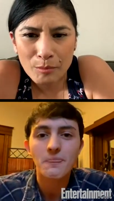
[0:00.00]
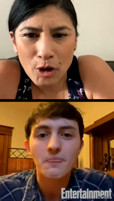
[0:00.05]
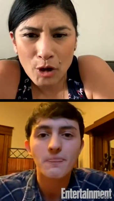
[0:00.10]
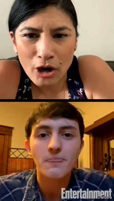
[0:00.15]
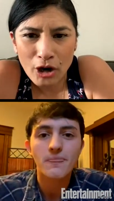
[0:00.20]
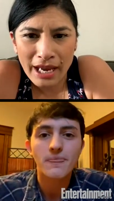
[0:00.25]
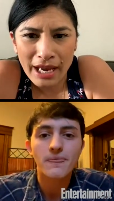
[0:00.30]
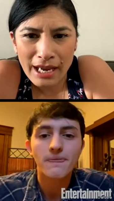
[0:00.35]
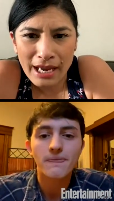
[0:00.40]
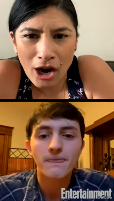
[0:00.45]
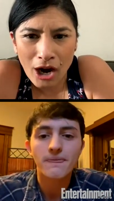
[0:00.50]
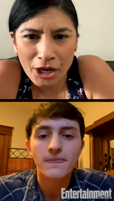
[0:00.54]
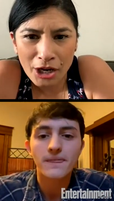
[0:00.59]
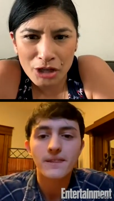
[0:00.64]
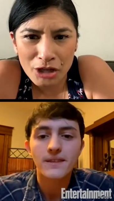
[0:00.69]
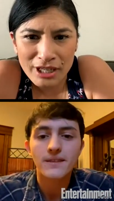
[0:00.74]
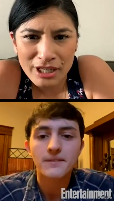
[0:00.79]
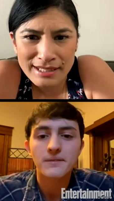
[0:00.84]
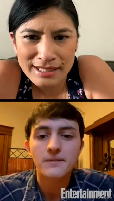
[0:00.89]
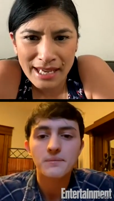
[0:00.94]
Speaker 1: Okay. Are
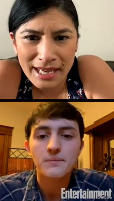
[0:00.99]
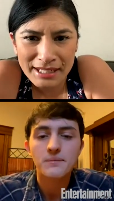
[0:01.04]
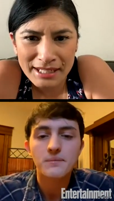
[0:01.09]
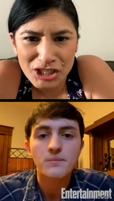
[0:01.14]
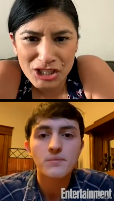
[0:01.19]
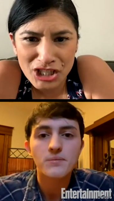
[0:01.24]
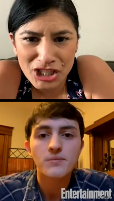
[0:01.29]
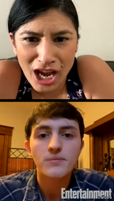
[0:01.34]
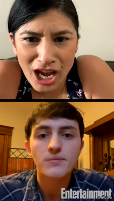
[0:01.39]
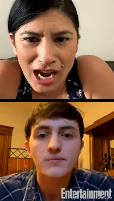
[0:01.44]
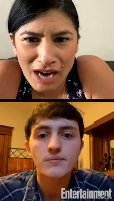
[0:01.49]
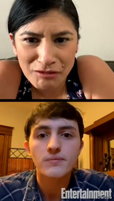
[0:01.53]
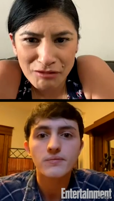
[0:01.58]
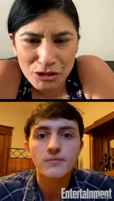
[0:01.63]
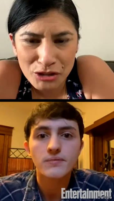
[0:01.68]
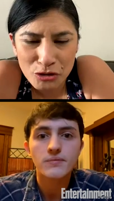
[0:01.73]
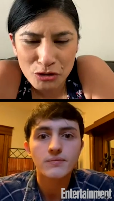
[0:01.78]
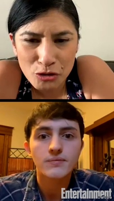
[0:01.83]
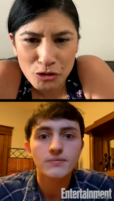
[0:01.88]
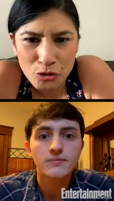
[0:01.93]
you excited to not have
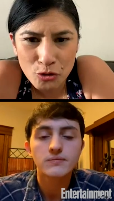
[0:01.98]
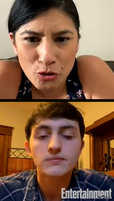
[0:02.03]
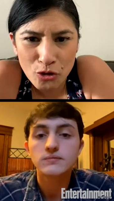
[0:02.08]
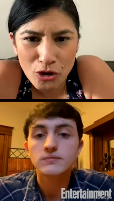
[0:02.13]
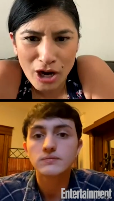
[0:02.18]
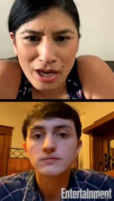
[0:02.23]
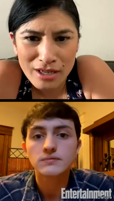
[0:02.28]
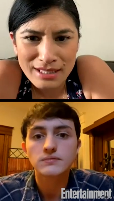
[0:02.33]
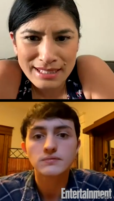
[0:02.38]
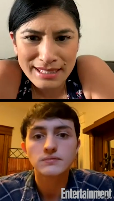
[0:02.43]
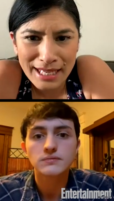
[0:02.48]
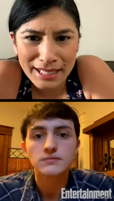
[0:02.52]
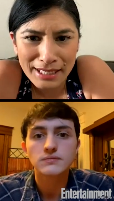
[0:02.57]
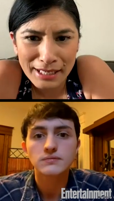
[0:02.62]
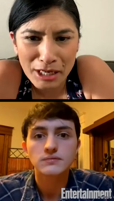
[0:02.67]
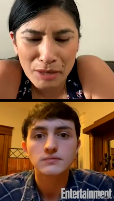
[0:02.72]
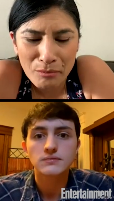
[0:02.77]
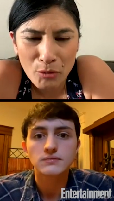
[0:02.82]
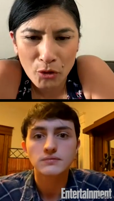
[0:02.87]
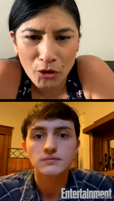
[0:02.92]
to do school on set
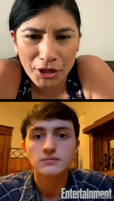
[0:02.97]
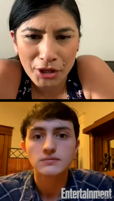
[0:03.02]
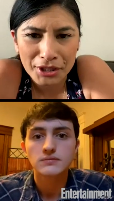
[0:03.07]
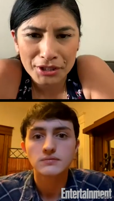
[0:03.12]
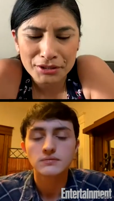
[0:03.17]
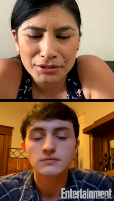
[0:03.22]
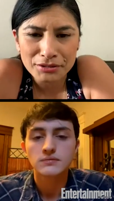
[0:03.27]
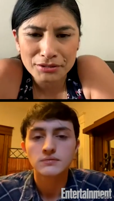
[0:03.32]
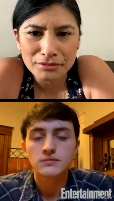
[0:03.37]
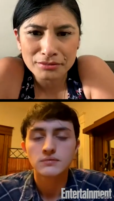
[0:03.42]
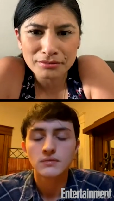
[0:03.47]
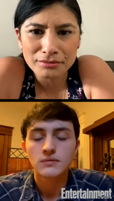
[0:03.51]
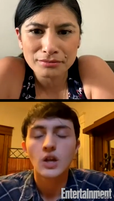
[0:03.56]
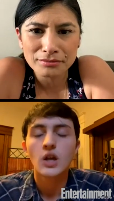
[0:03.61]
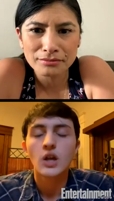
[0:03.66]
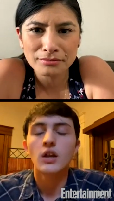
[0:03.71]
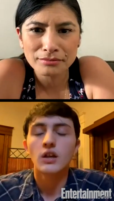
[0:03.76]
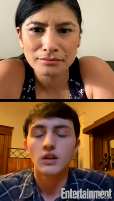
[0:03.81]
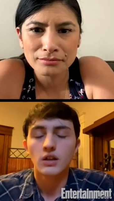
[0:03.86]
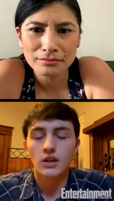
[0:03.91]
anymore?
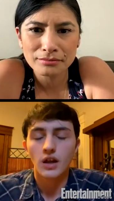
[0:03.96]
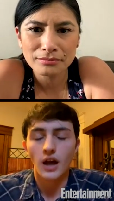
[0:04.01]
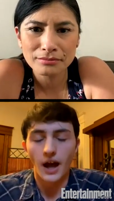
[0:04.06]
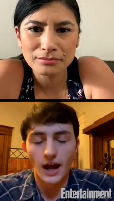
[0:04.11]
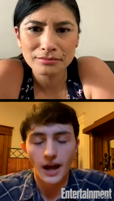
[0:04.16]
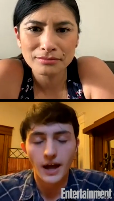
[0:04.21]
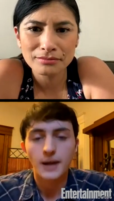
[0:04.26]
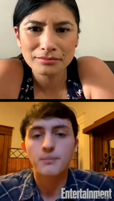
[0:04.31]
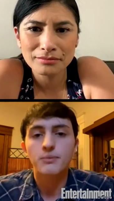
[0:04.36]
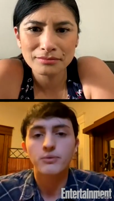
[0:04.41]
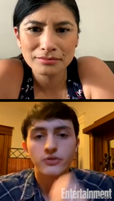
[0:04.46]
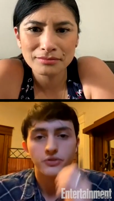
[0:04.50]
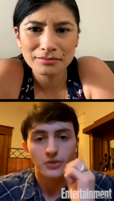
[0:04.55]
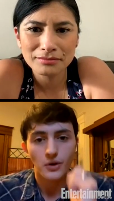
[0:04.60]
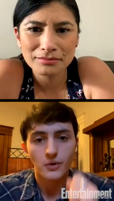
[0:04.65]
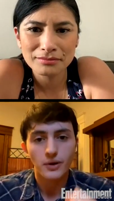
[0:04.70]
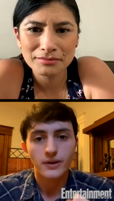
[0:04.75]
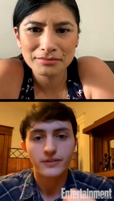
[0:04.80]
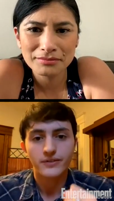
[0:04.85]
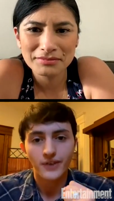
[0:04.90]
Speaker 2: I'm
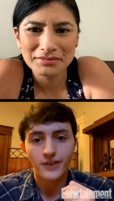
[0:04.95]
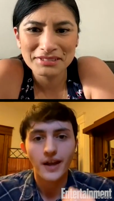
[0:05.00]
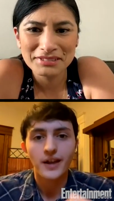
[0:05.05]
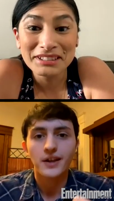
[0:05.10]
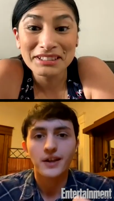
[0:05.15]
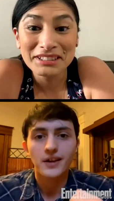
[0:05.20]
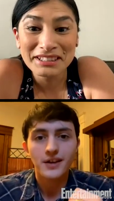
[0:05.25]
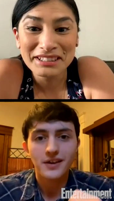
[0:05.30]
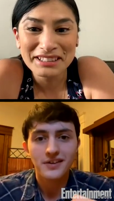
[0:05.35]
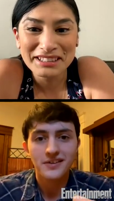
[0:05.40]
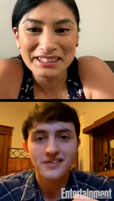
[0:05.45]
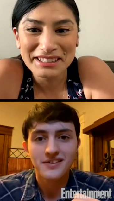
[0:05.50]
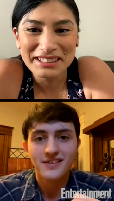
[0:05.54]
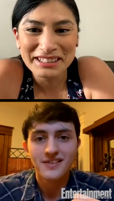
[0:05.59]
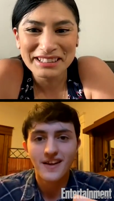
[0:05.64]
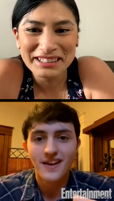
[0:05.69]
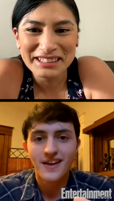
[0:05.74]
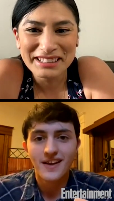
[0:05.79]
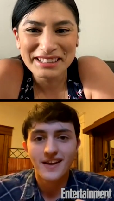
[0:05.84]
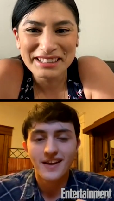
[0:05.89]
so excited
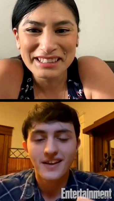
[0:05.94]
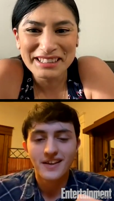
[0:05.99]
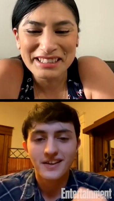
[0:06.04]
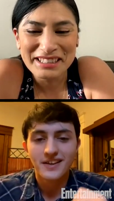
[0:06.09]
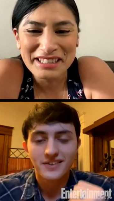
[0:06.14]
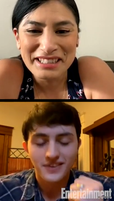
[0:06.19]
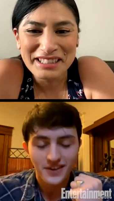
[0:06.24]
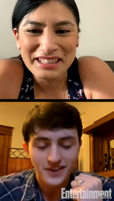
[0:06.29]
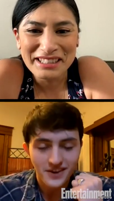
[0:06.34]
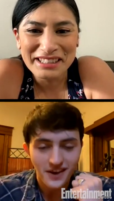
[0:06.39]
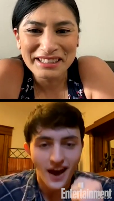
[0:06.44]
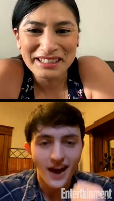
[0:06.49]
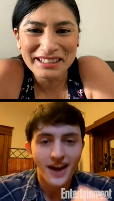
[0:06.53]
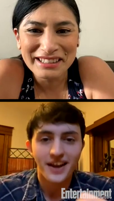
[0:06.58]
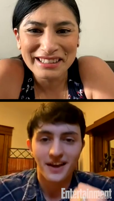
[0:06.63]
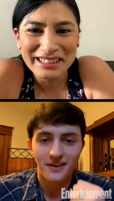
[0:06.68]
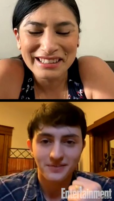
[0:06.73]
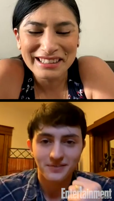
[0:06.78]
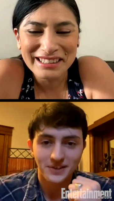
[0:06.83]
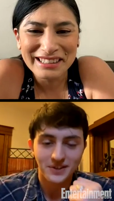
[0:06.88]
to
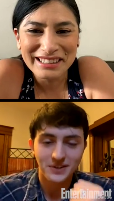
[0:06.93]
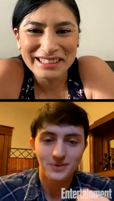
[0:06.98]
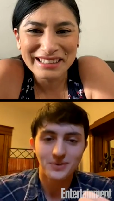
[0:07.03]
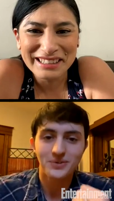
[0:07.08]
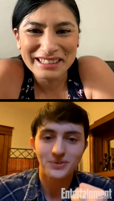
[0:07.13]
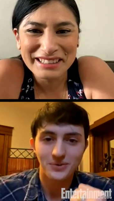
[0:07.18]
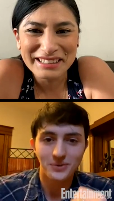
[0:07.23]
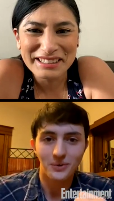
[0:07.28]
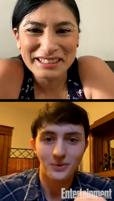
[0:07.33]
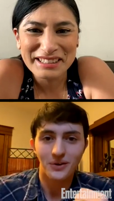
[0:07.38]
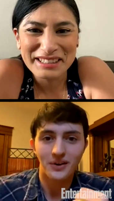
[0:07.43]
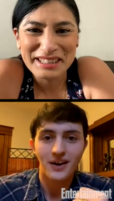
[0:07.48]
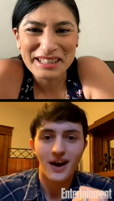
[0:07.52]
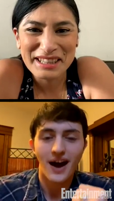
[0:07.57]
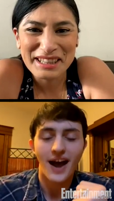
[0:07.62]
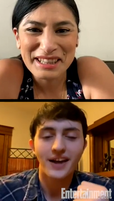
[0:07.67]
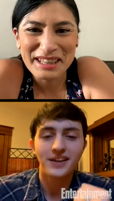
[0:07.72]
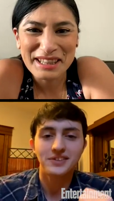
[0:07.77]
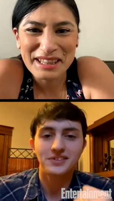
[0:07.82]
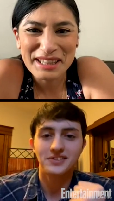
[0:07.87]
not have to do school.
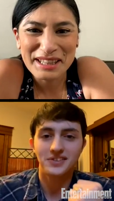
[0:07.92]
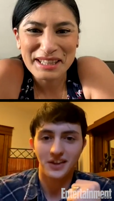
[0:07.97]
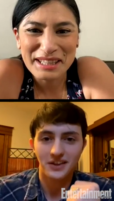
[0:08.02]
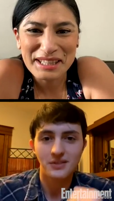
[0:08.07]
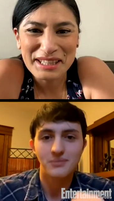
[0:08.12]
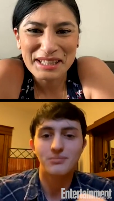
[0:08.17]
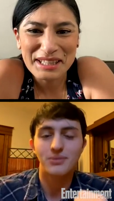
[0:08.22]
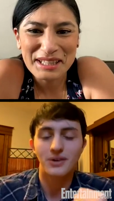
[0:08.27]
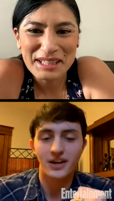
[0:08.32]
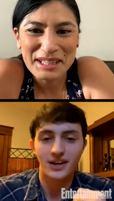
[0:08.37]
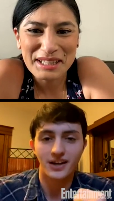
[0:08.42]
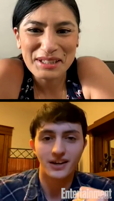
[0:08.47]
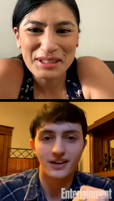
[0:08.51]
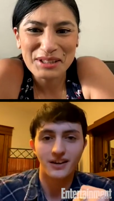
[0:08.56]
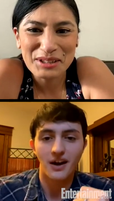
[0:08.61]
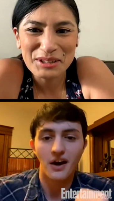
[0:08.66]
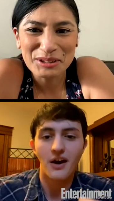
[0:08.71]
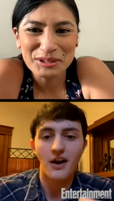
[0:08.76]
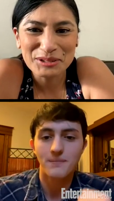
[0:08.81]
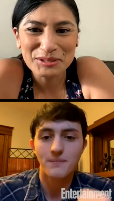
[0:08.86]
I
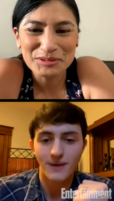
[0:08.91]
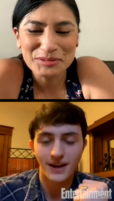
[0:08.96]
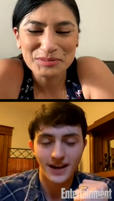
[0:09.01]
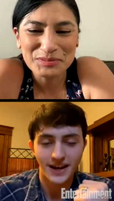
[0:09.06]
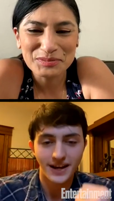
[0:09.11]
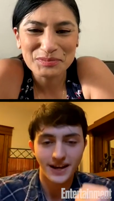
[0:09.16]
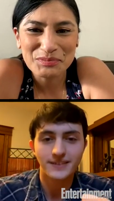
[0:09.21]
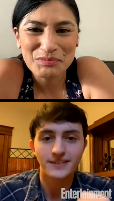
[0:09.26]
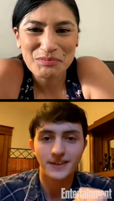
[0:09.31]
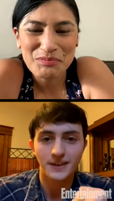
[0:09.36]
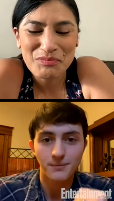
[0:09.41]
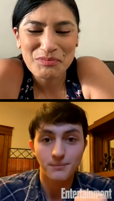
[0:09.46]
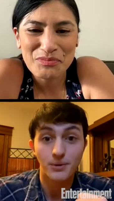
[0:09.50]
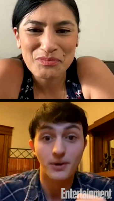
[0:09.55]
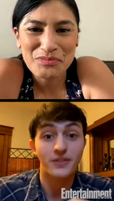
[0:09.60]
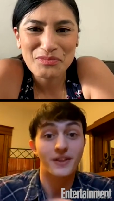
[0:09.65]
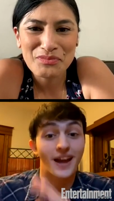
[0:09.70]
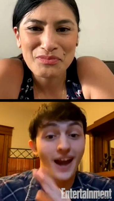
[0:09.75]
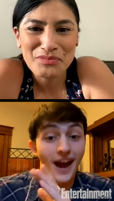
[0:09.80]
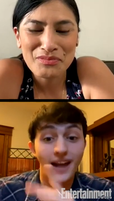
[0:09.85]
celebrated on my 18th
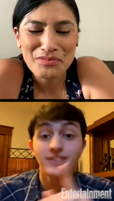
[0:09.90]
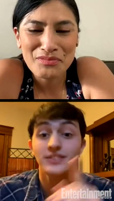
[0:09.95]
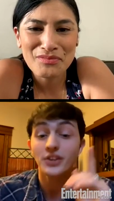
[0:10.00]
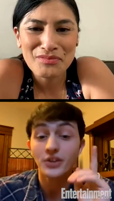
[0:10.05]
birthday. I